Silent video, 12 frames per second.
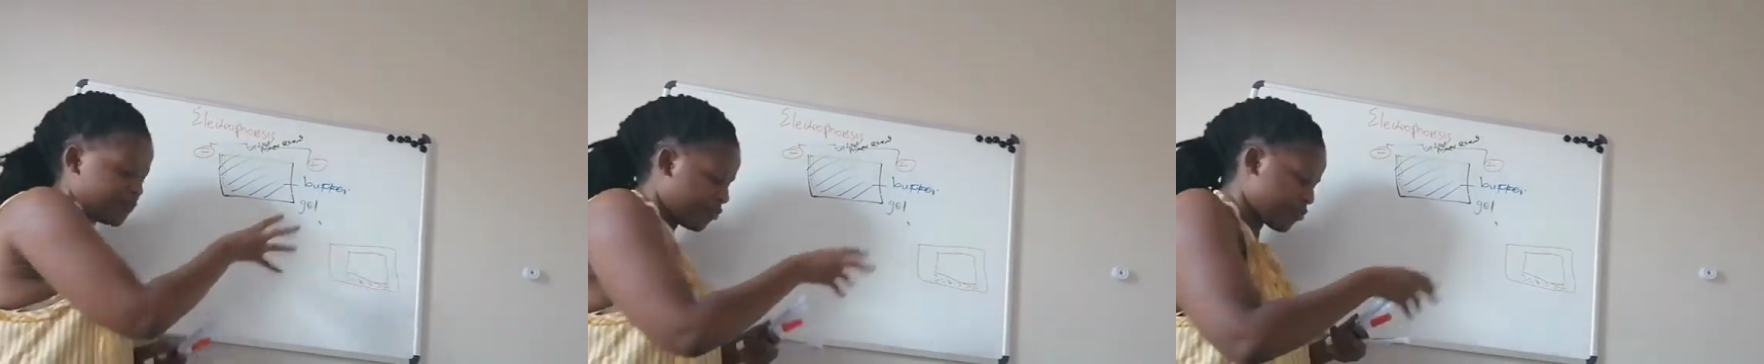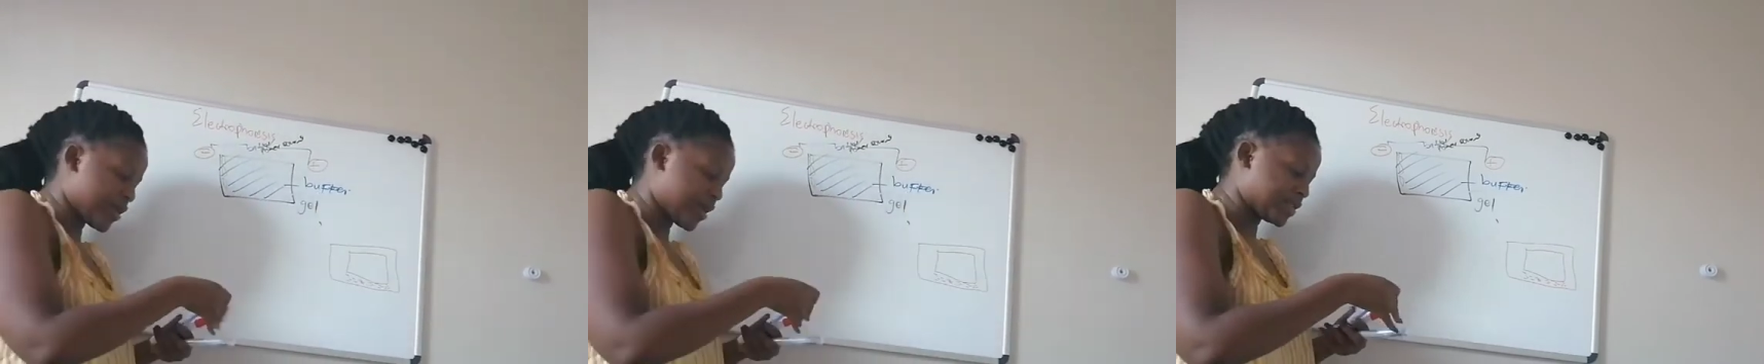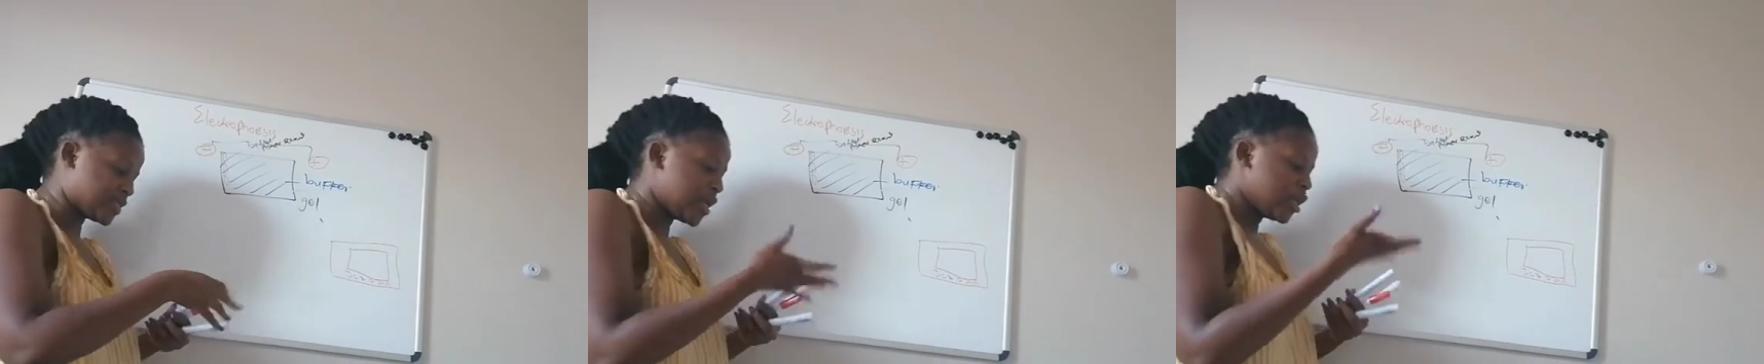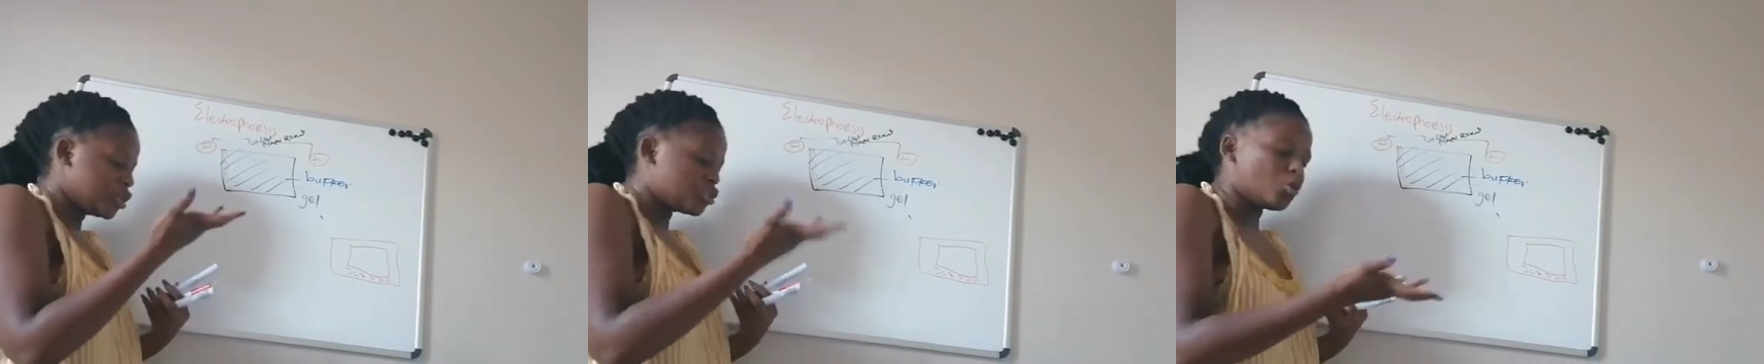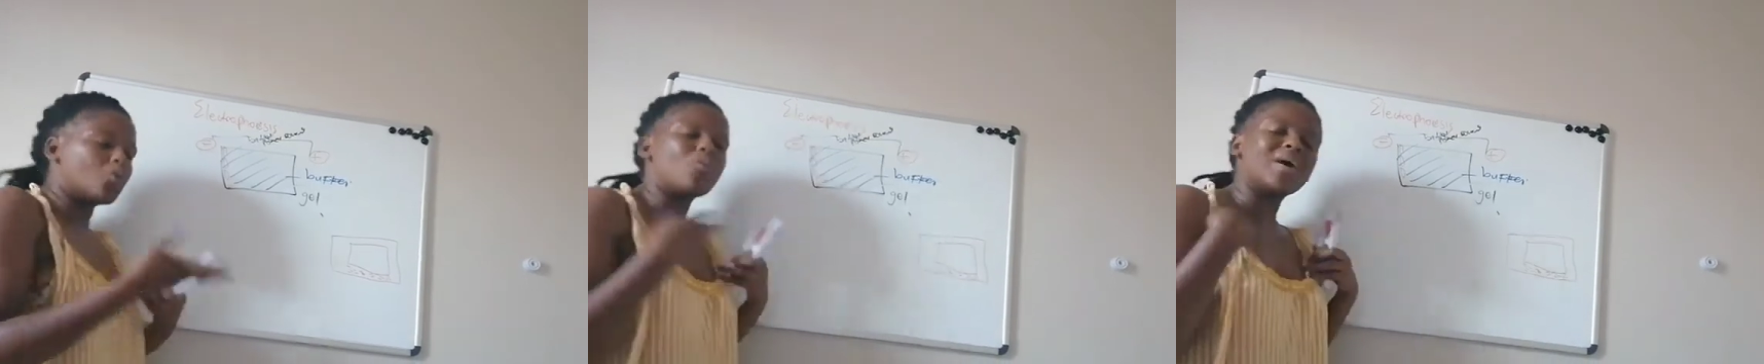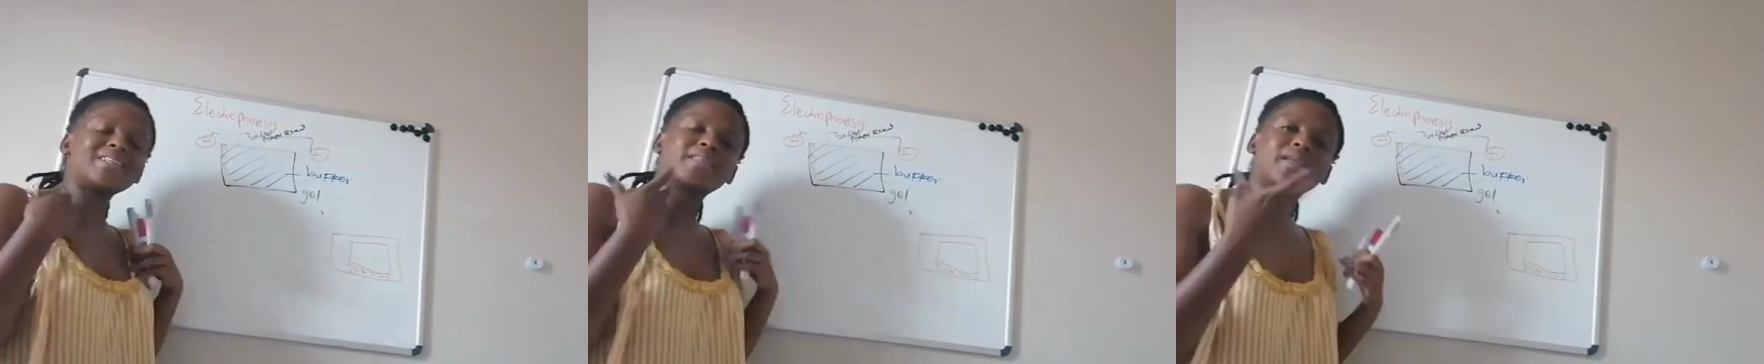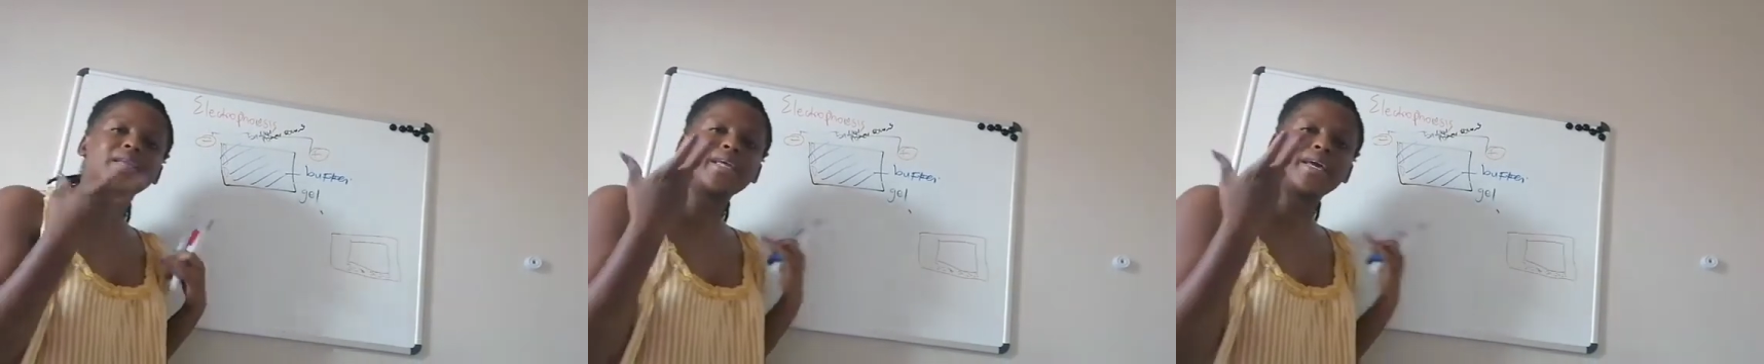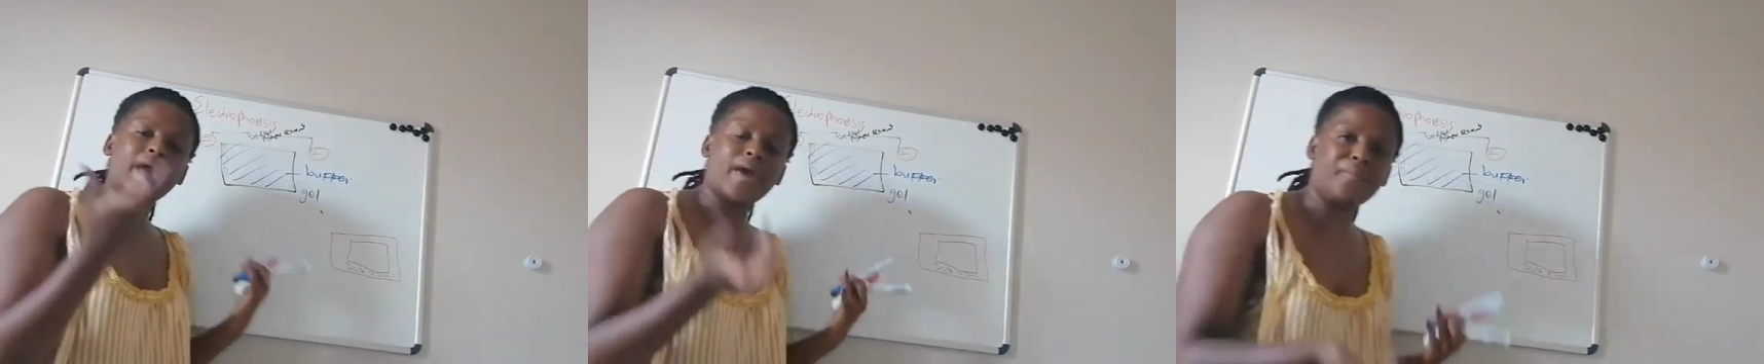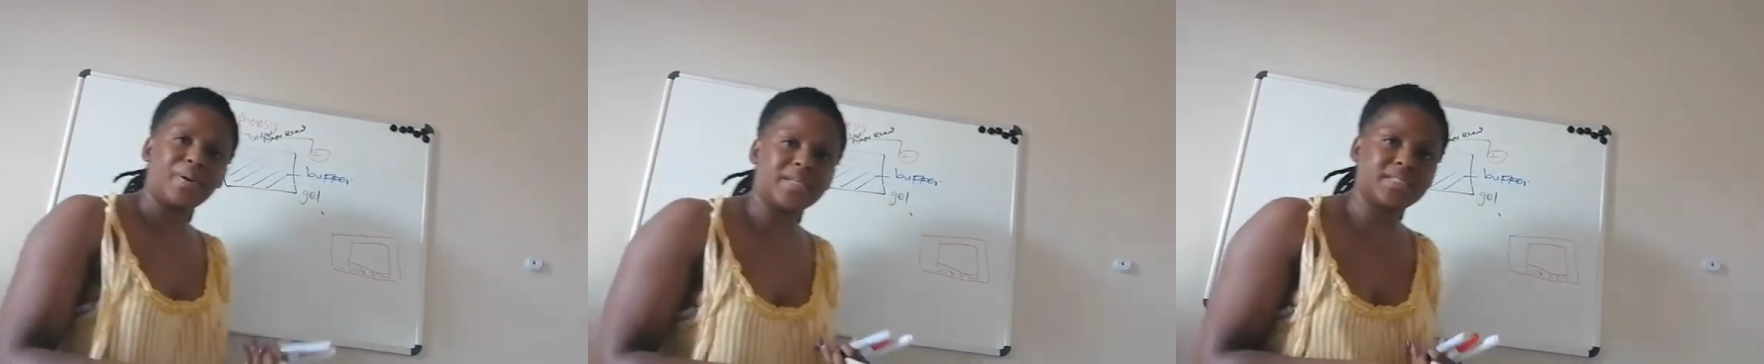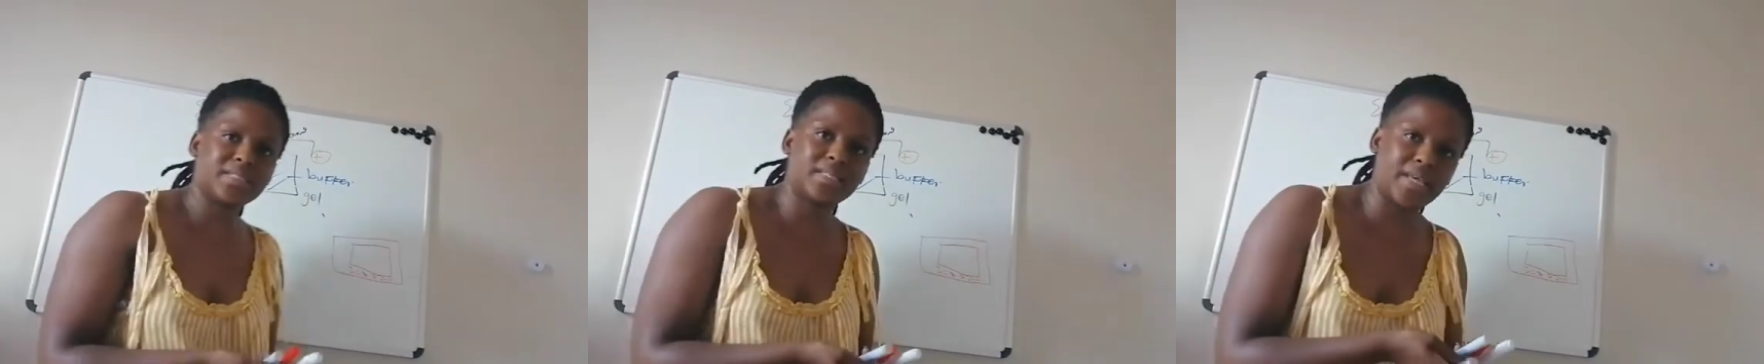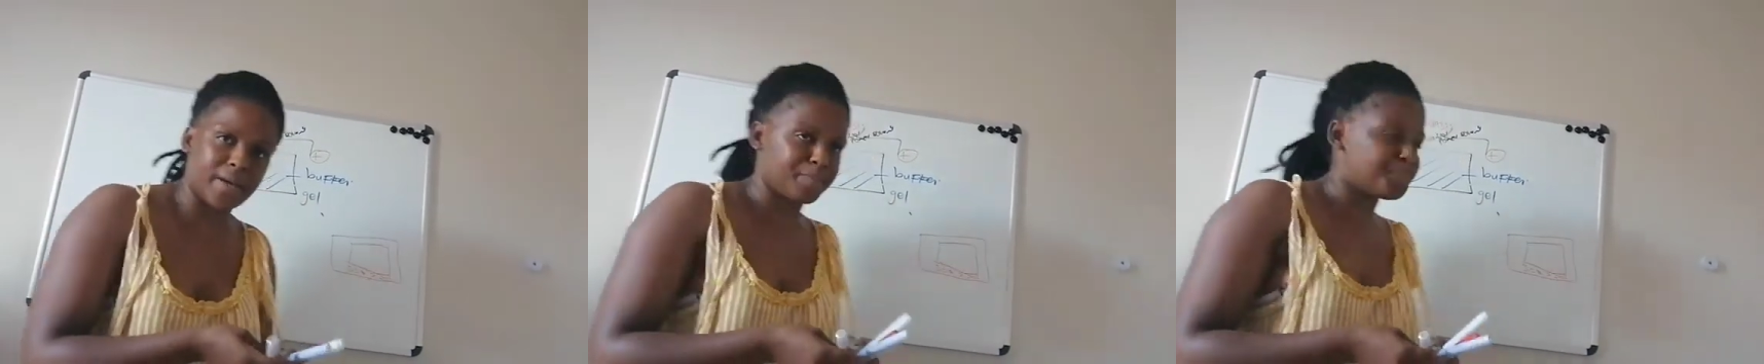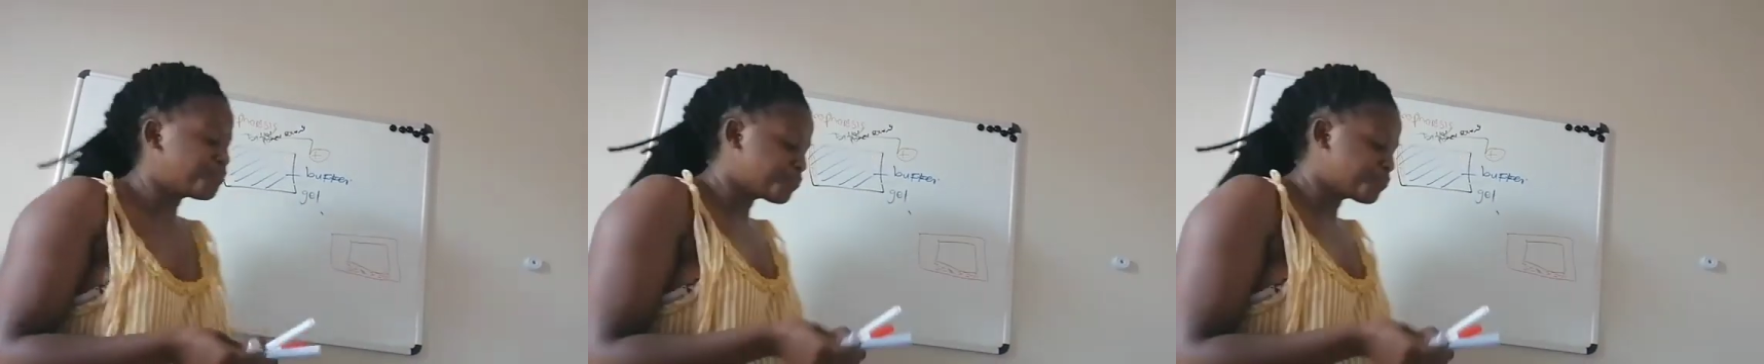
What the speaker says: for us. So what really happens here?